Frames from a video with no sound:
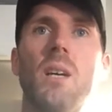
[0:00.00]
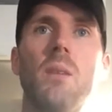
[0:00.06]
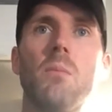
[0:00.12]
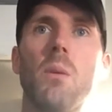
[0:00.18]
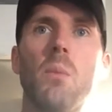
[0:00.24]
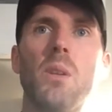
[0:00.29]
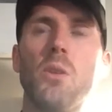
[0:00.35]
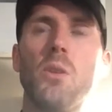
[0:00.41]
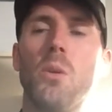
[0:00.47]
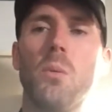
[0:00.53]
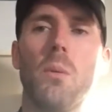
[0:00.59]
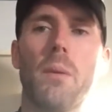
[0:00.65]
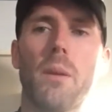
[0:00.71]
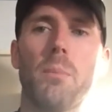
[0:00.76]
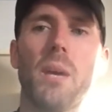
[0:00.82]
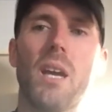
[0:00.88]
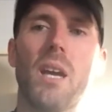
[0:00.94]
but we knew we
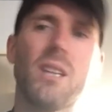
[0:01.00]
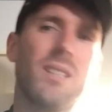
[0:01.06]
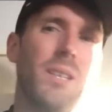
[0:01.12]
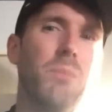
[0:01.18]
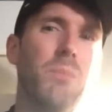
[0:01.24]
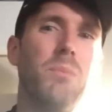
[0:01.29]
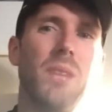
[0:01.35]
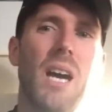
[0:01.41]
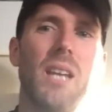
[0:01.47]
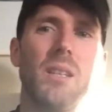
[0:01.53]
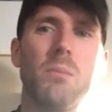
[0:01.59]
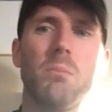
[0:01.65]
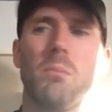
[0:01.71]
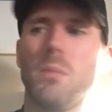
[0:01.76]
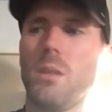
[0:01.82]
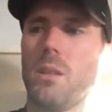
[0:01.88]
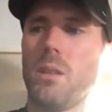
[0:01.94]
were a better team than
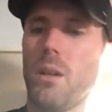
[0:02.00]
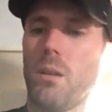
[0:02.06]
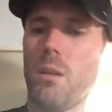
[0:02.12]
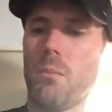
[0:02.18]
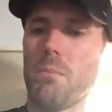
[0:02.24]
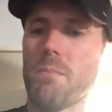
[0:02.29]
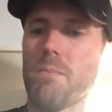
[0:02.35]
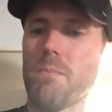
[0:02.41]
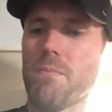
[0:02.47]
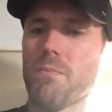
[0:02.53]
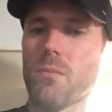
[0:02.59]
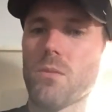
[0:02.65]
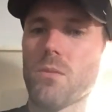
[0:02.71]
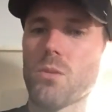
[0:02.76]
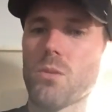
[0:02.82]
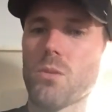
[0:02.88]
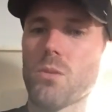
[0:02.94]
them.
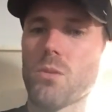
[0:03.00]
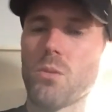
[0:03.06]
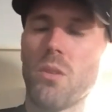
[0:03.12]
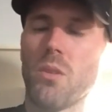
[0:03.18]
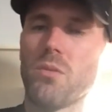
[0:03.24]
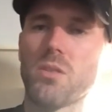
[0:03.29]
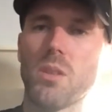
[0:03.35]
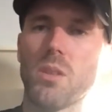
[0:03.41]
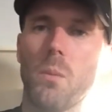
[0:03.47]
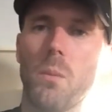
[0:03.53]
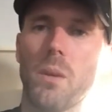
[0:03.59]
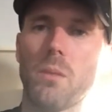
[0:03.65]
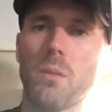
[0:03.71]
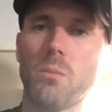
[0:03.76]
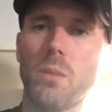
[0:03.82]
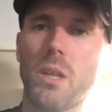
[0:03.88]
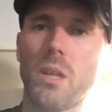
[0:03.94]
So obviously when
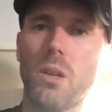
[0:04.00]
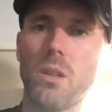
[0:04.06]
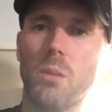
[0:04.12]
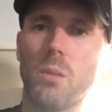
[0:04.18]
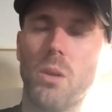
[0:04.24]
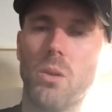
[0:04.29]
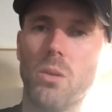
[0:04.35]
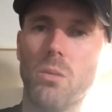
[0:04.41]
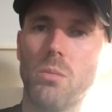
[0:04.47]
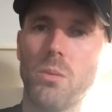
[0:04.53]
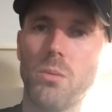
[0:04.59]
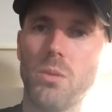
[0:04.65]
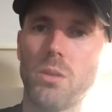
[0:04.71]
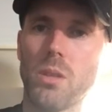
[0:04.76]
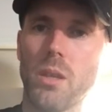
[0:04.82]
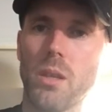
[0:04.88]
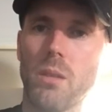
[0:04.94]
we got them at home, it
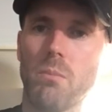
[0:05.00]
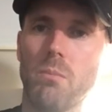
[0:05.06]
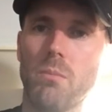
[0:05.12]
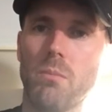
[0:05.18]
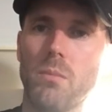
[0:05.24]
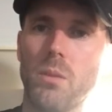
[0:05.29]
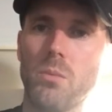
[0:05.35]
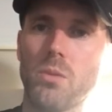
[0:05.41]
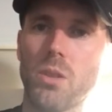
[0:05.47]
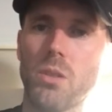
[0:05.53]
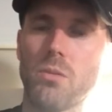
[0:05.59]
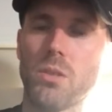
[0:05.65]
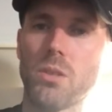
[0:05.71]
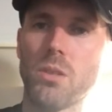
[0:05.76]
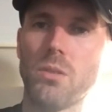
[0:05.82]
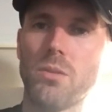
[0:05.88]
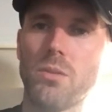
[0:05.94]
was a good
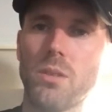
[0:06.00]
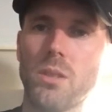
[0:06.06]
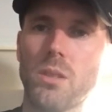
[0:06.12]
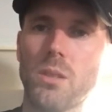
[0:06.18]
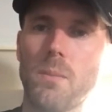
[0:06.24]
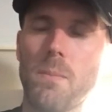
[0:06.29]
result for us.